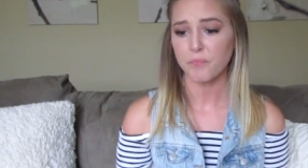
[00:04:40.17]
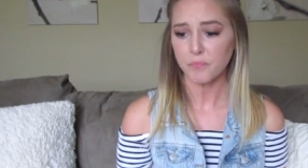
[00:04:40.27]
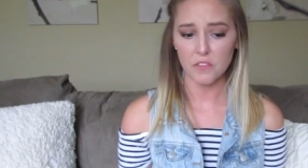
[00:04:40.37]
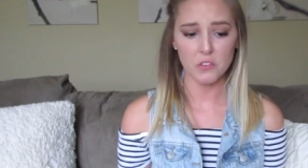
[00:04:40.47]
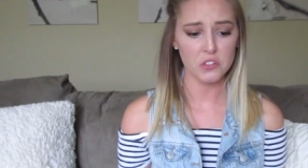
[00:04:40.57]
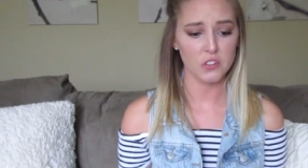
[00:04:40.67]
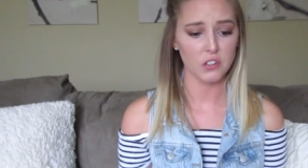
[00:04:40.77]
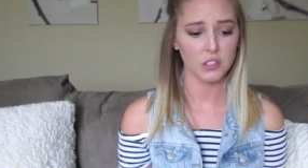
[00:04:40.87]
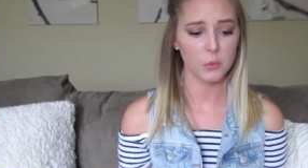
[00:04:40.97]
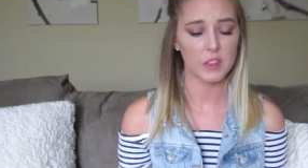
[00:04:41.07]
if you're
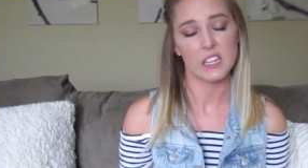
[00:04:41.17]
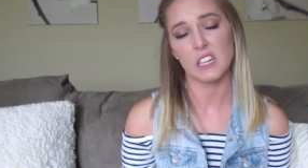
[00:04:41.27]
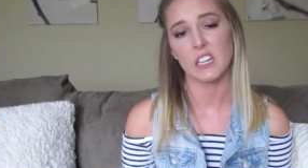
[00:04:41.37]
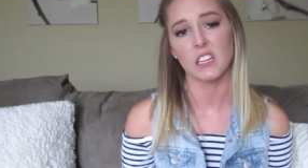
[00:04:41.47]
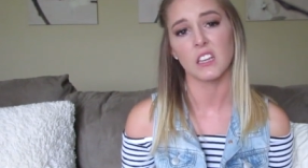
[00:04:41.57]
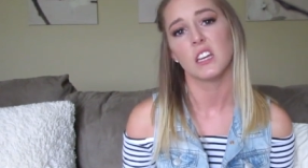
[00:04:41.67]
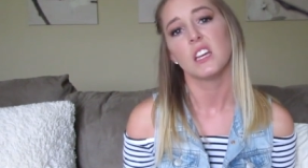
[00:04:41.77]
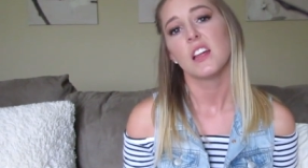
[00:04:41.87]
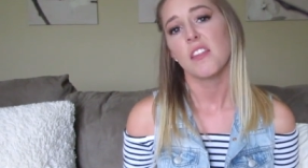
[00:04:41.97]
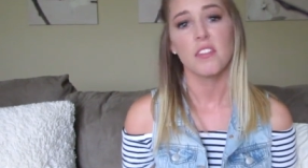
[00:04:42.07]
struggling with eating
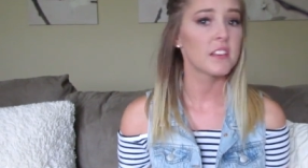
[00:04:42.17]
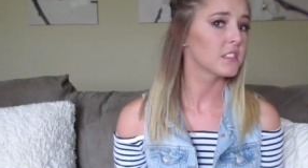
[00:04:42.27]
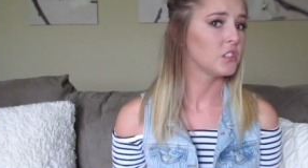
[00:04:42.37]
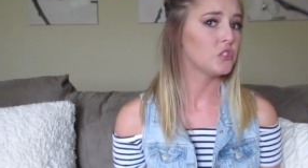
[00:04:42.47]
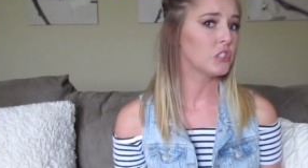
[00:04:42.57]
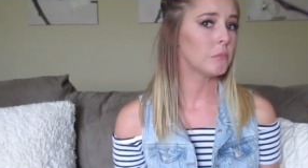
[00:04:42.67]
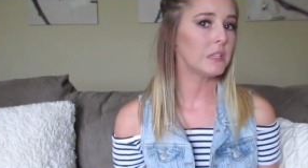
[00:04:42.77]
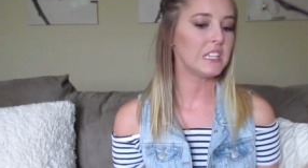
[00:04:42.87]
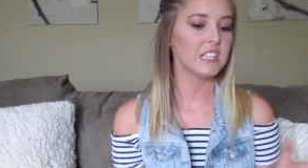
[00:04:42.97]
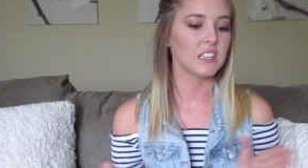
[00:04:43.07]
things that you shouldn't
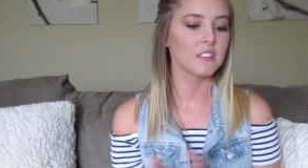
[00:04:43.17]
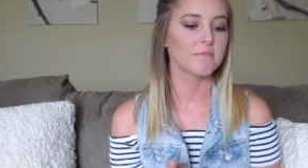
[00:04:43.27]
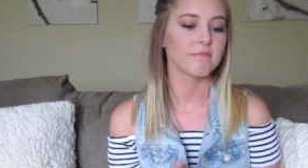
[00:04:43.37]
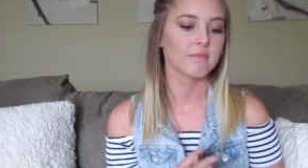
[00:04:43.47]
be eating,